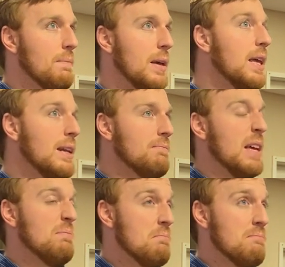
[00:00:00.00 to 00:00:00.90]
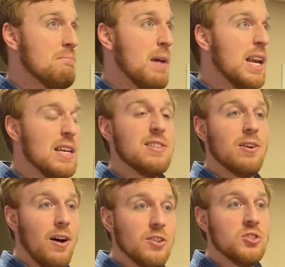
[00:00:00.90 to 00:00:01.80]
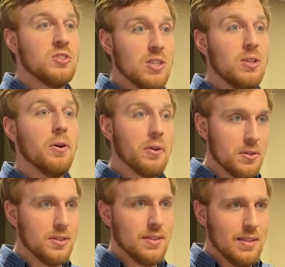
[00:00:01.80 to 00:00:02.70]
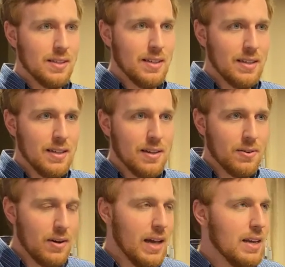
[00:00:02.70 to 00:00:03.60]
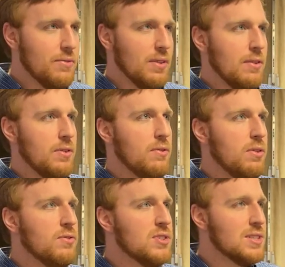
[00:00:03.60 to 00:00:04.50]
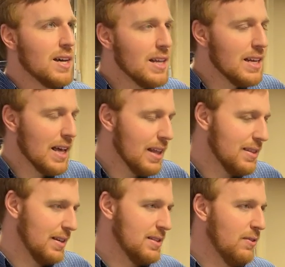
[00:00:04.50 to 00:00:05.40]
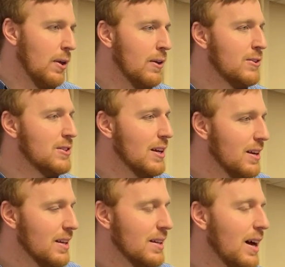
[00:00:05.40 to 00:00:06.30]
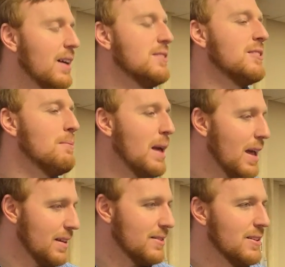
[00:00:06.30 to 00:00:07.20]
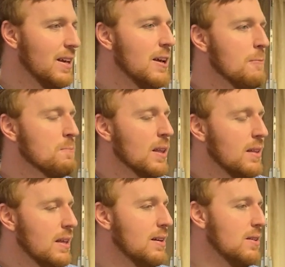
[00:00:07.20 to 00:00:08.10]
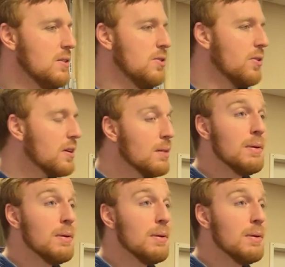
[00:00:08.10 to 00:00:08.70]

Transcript: again, it made his conscience alert. right? If you've studied ethics, if you've studied God's commands, then you're going to